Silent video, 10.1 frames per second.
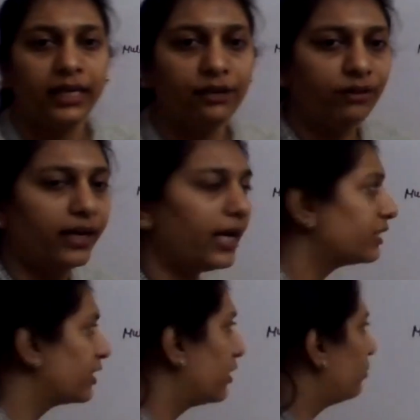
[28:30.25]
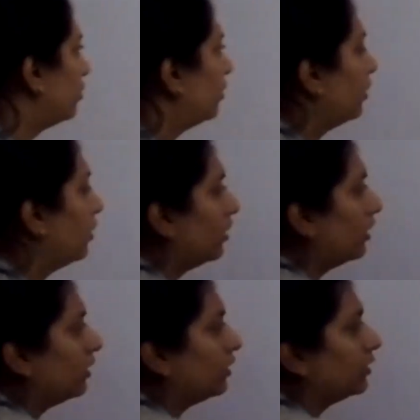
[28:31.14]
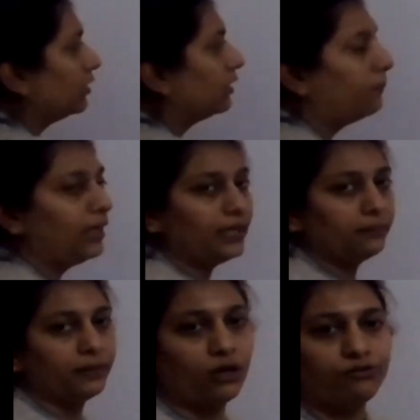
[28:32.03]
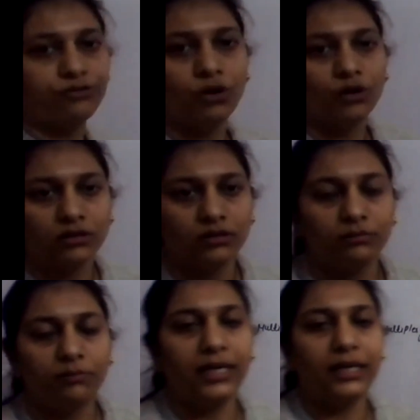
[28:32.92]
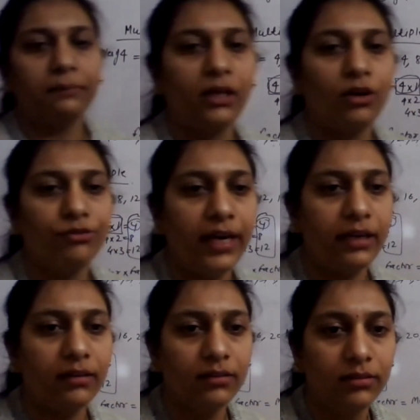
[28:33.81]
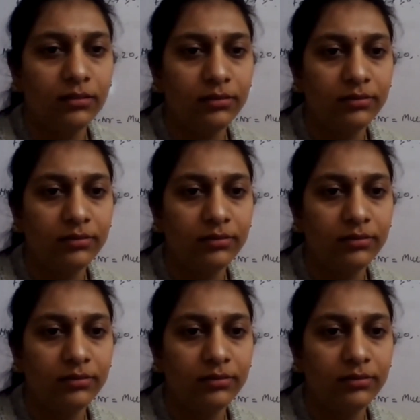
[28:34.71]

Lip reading: If I ask you the multiple of 4, multiple of 8.